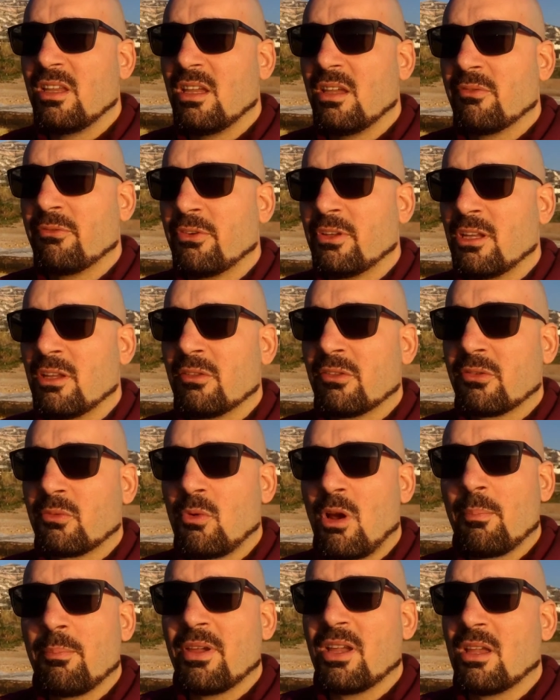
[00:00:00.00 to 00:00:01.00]
the
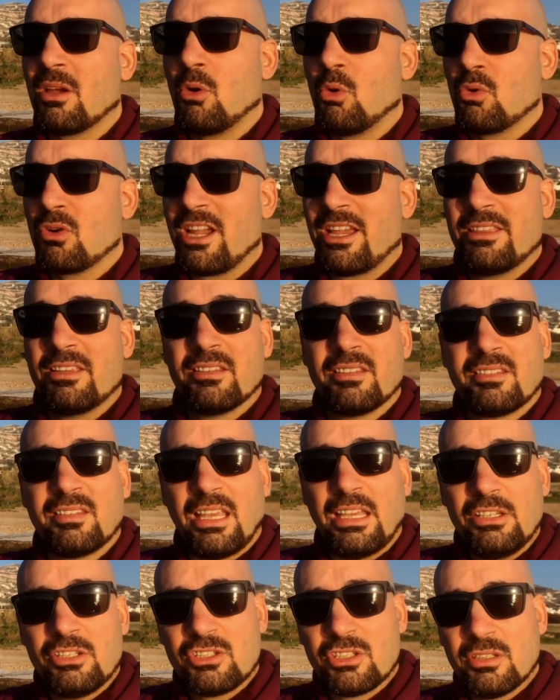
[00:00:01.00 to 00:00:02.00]
philanthropic
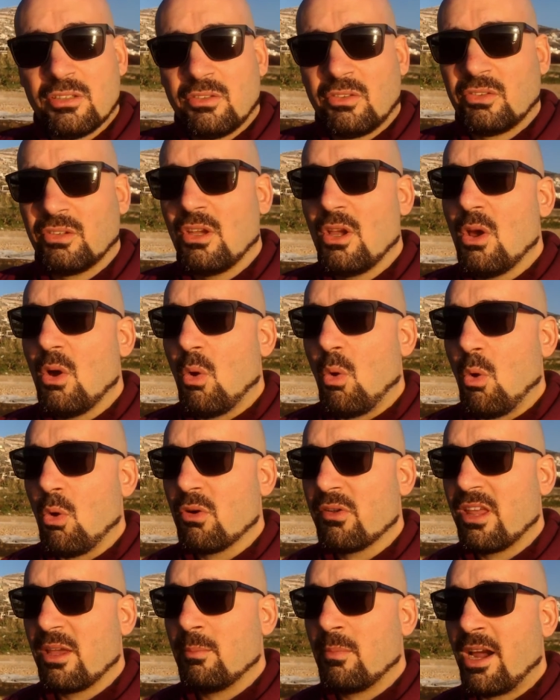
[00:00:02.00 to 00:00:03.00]
organizations
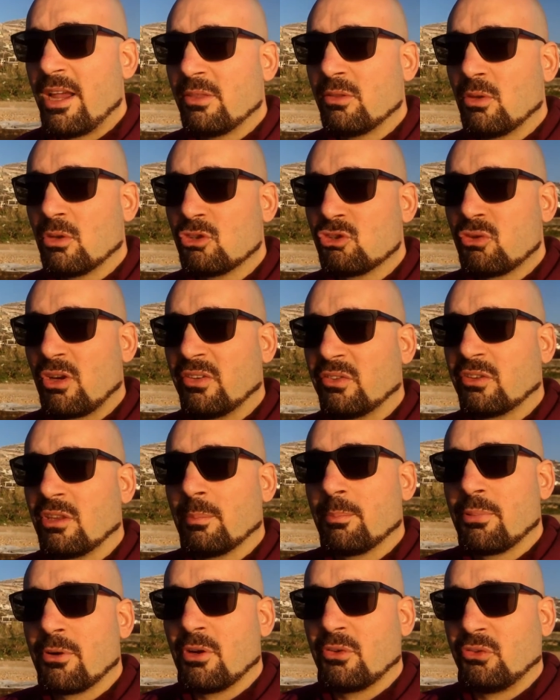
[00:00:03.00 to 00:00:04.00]
or they might not trust
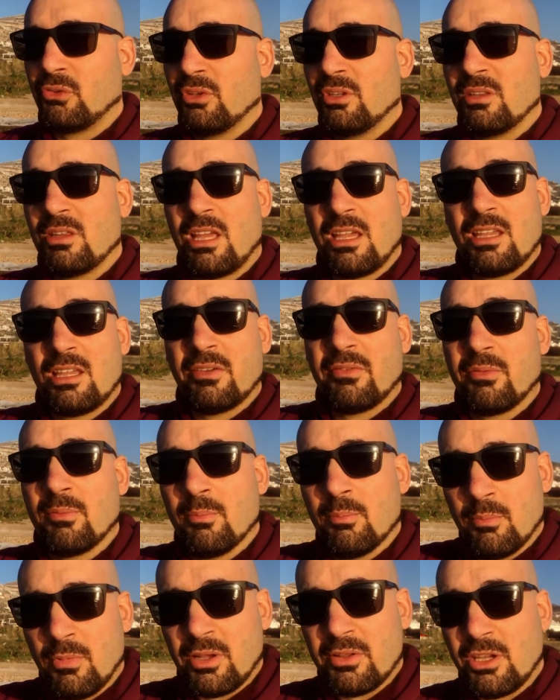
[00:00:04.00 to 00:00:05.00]
the person they give
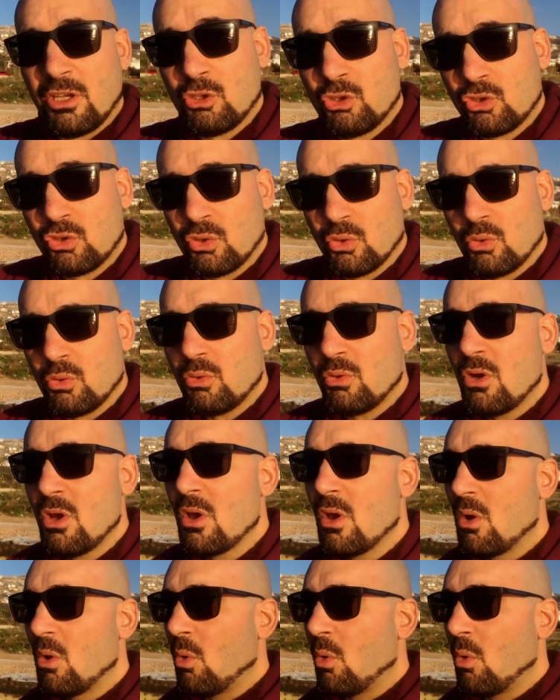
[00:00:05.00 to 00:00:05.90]
money to